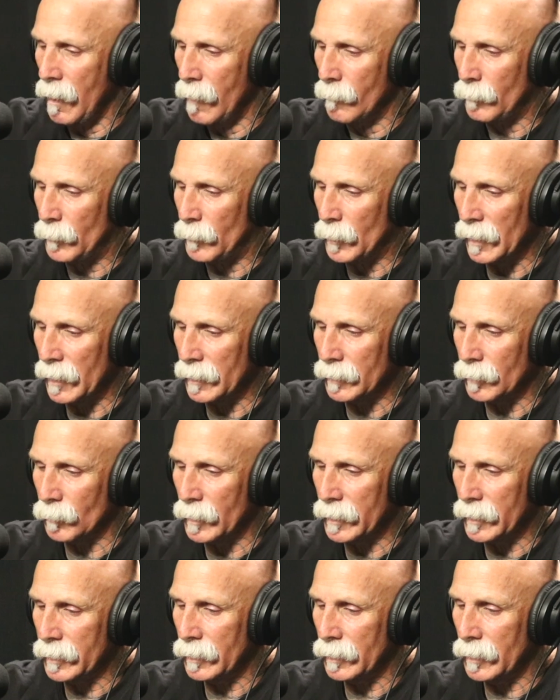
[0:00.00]
But
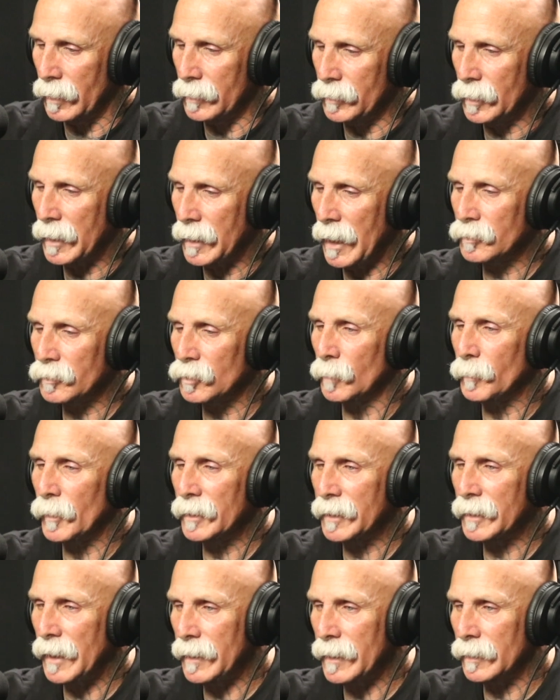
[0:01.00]
when you got
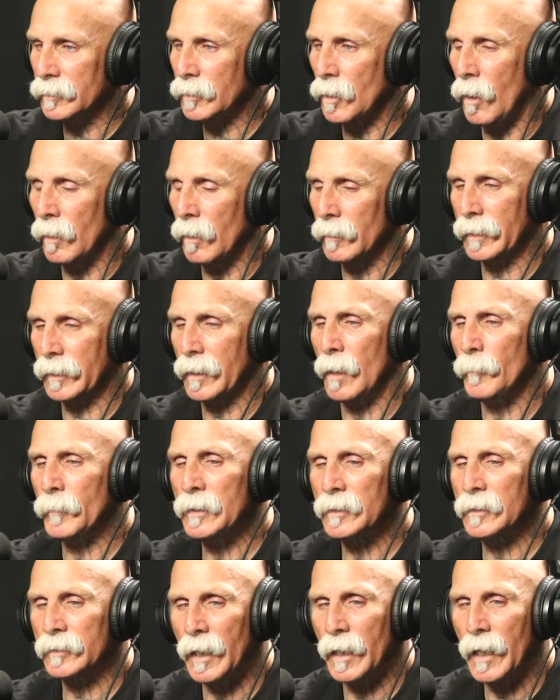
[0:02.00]
superintendents calling the
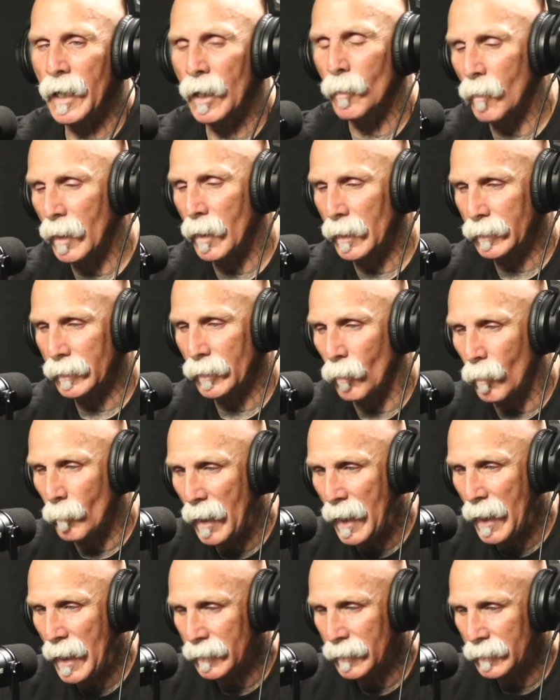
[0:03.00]
company and say, hey, I want the old
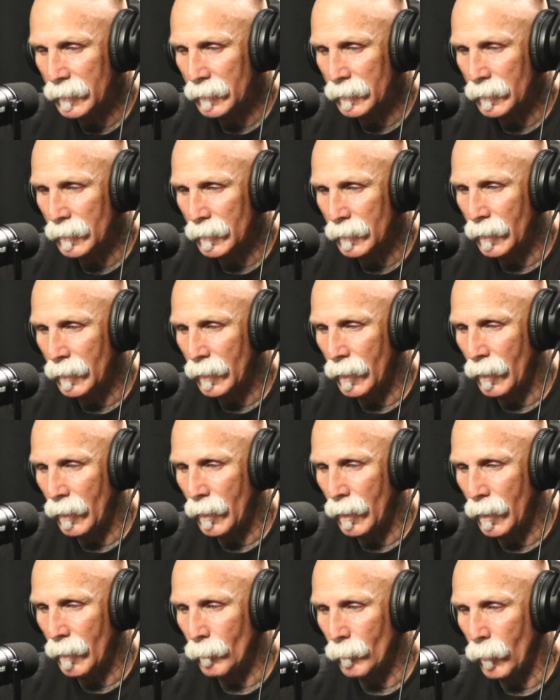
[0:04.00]
man,
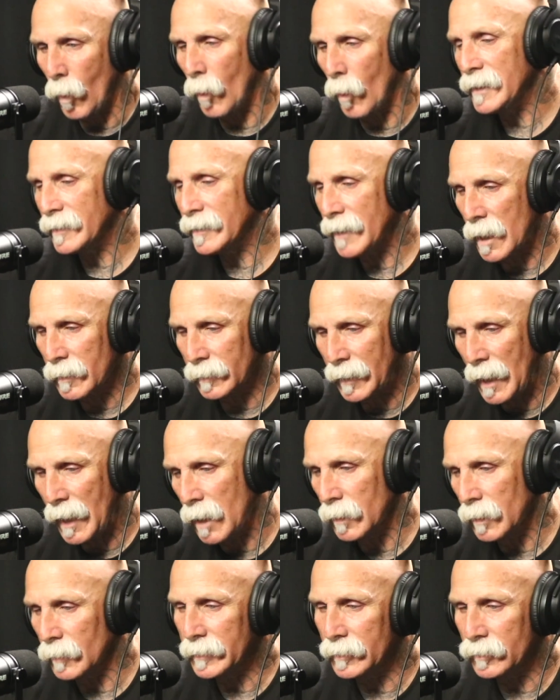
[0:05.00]
he's out of
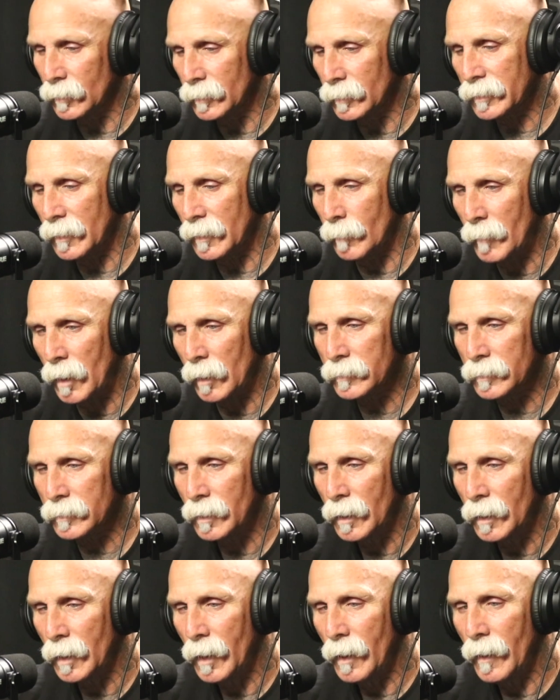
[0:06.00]
town or he's doing something else,
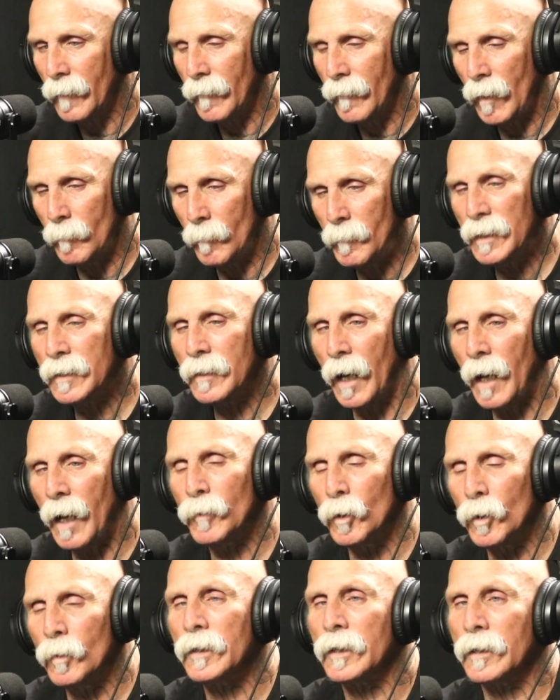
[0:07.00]
that means I'm
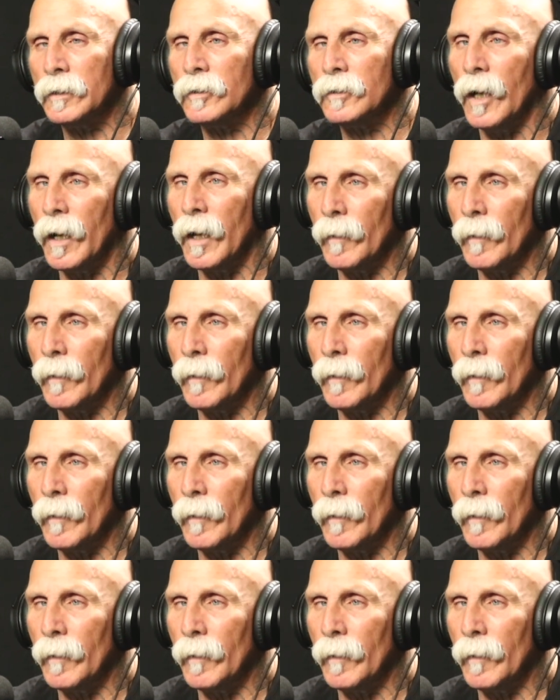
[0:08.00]
doing a good job.